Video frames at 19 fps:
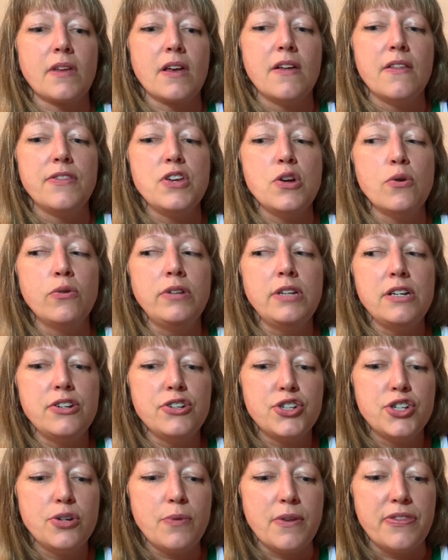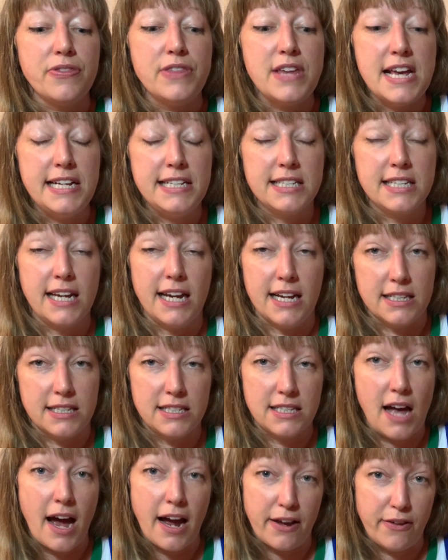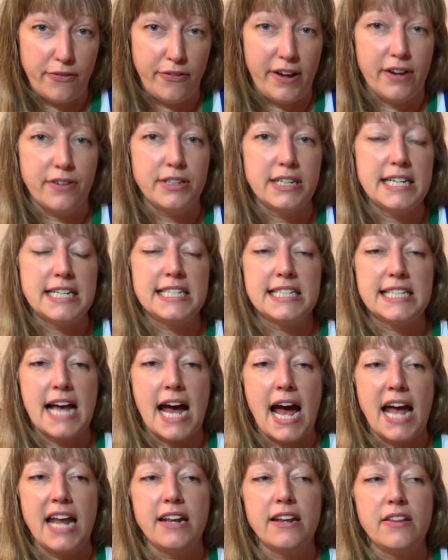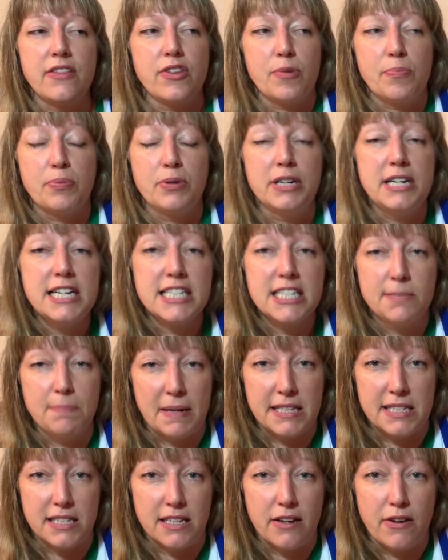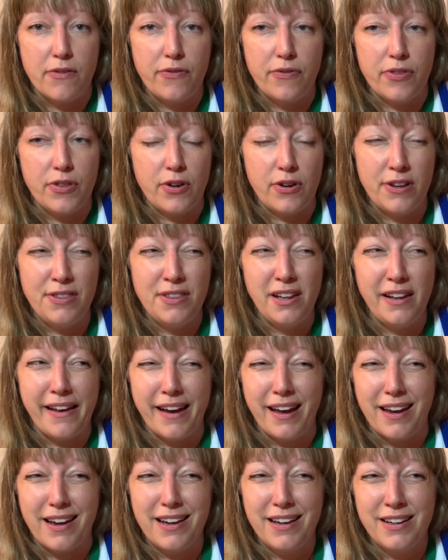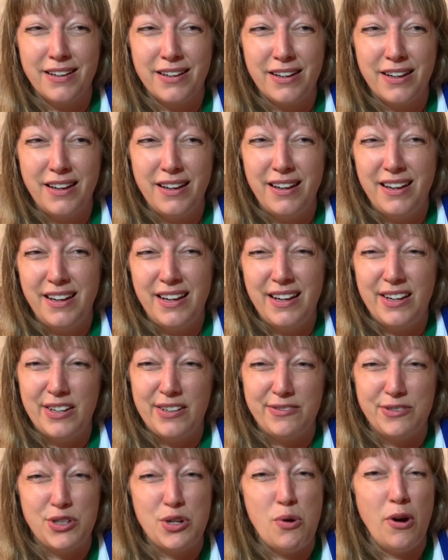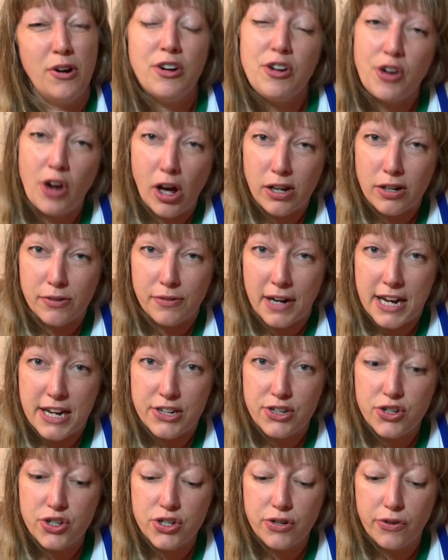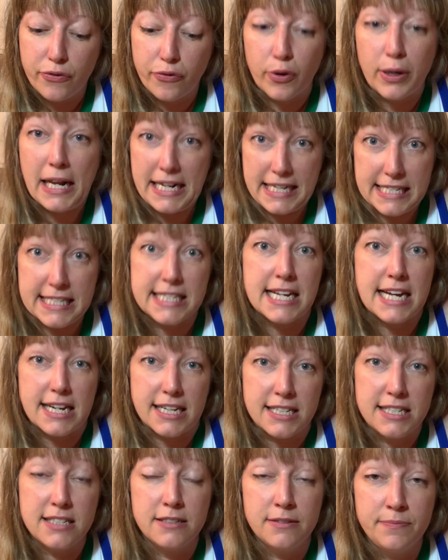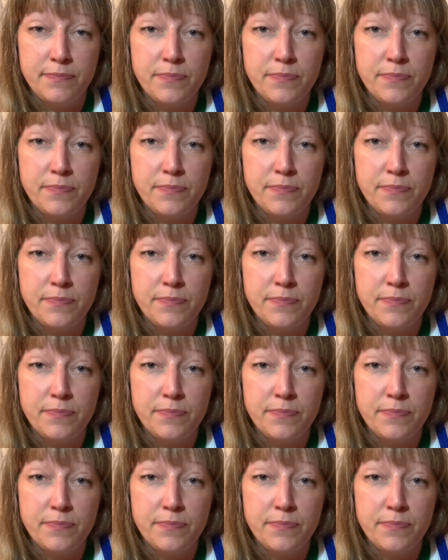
The only issue with these kits I found is that they're pretty expensive. They're in the like $200 range for like 6.